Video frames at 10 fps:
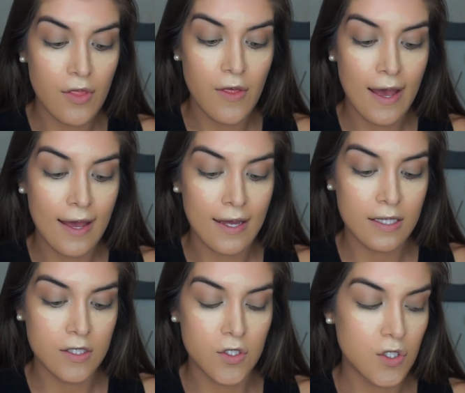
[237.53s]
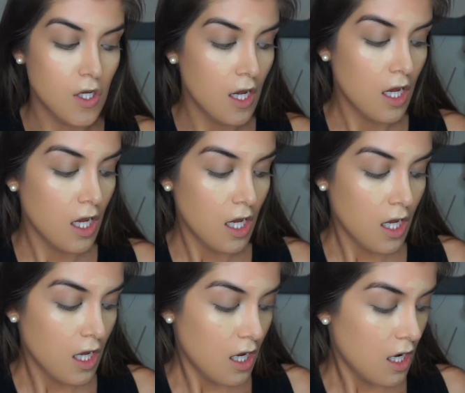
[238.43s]
that
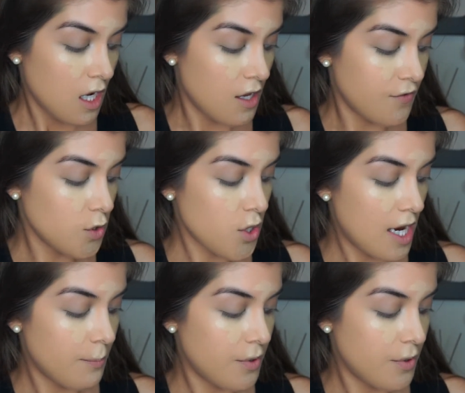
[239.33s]
if you try to